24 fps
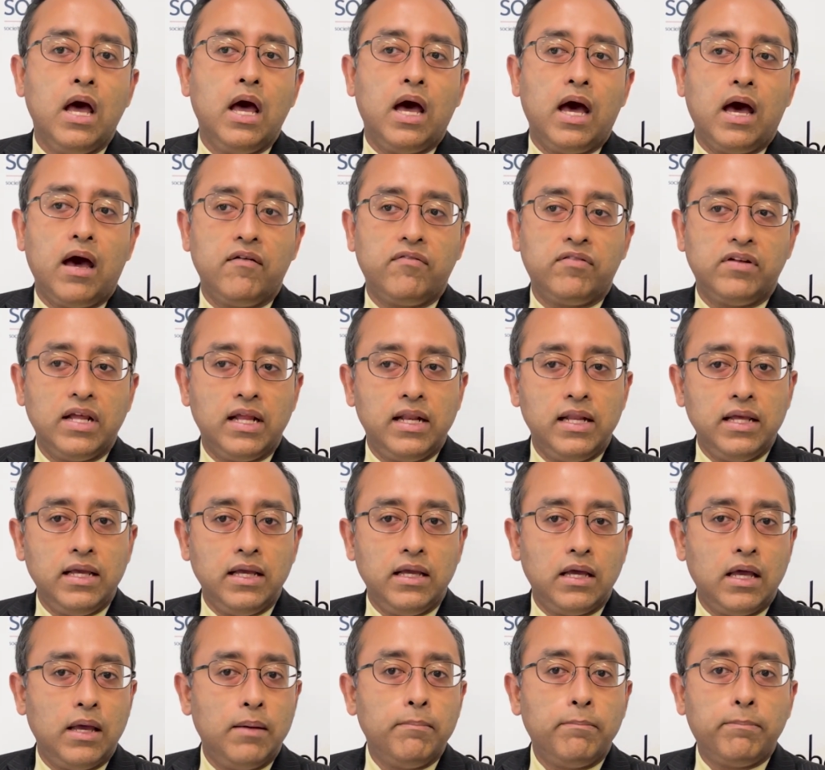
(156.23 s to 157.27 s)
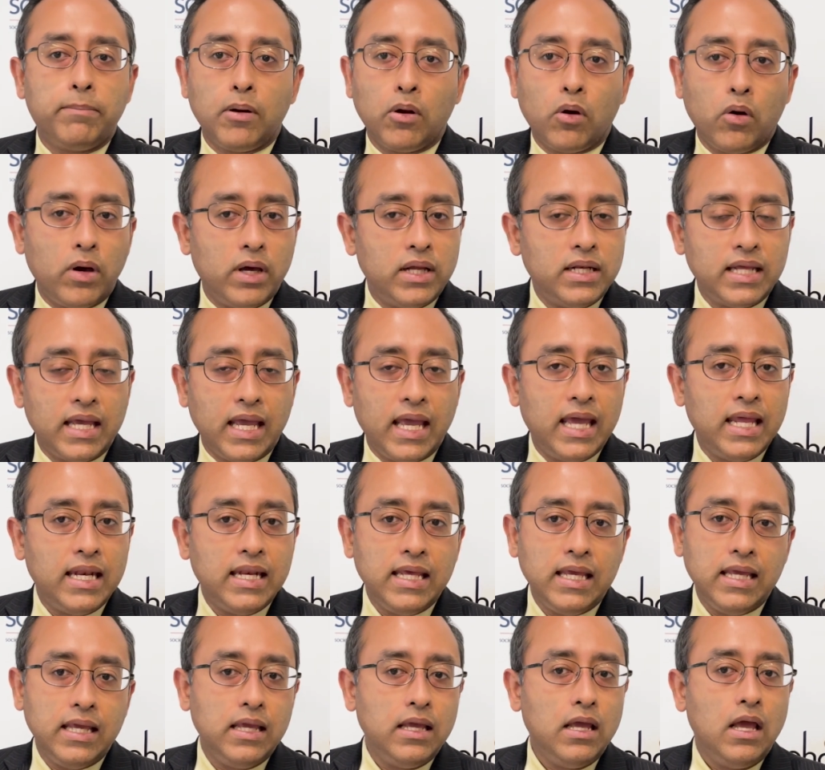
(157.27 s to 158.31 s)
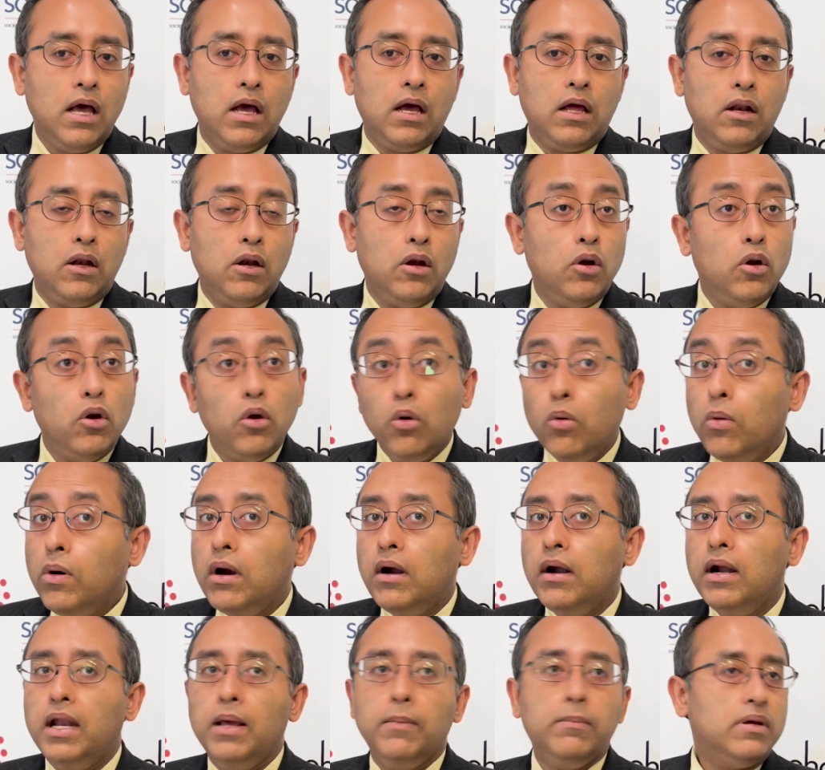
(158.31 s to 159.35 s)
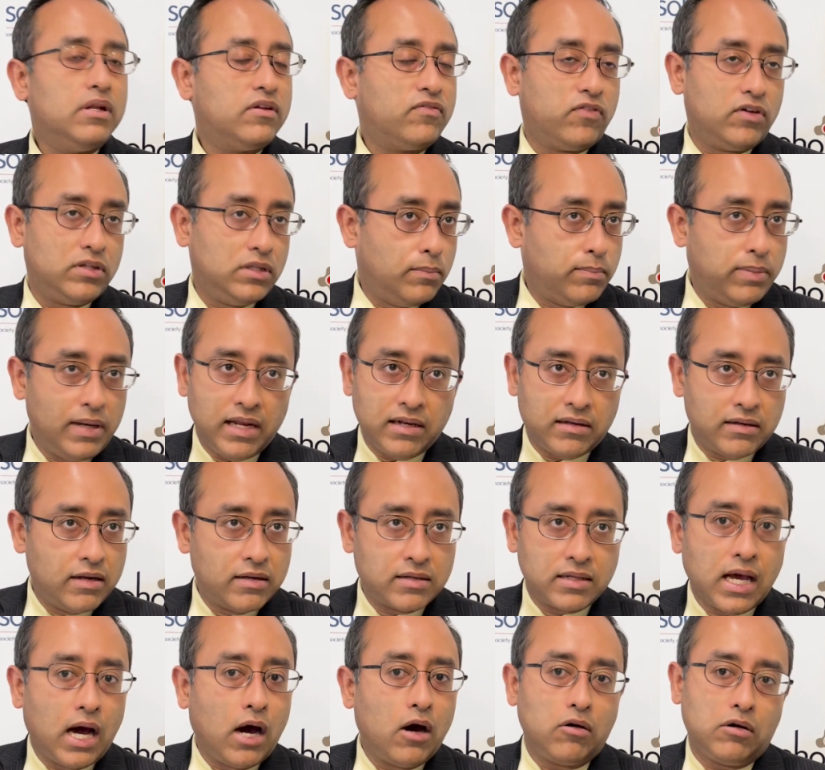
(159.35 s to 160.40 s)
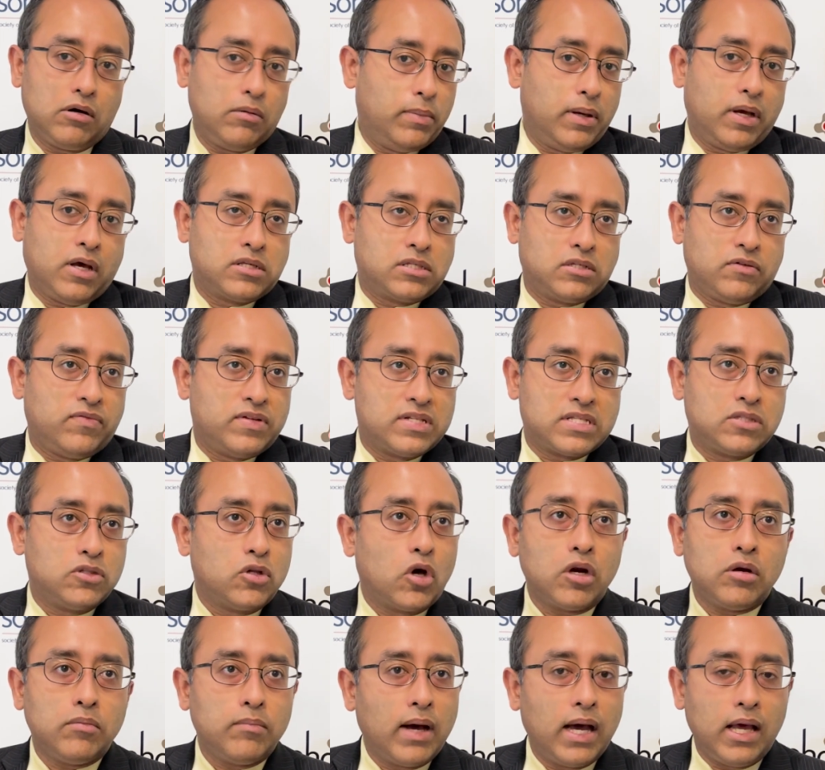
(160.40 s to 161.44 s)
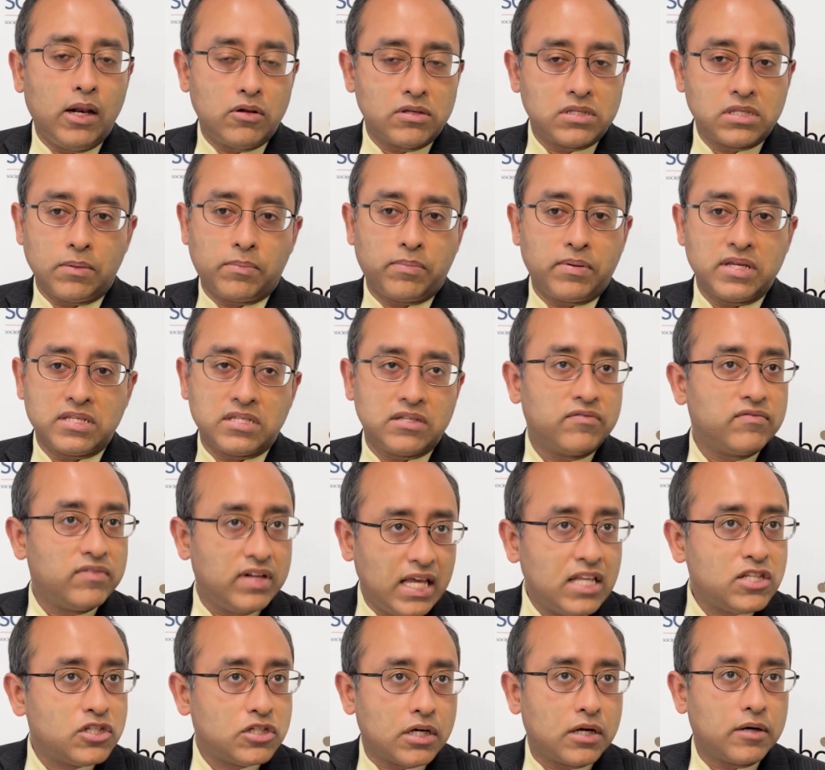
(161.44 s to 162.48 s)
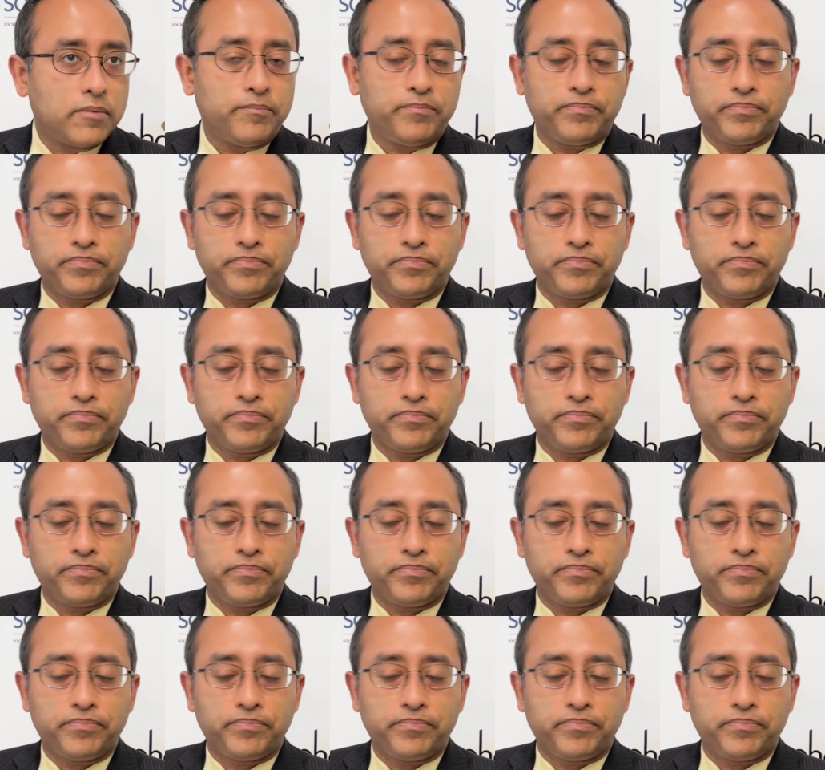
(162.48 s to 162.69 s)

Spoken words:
have really employed any lower limit for the platelet count because of its non-myelosuppressive nature.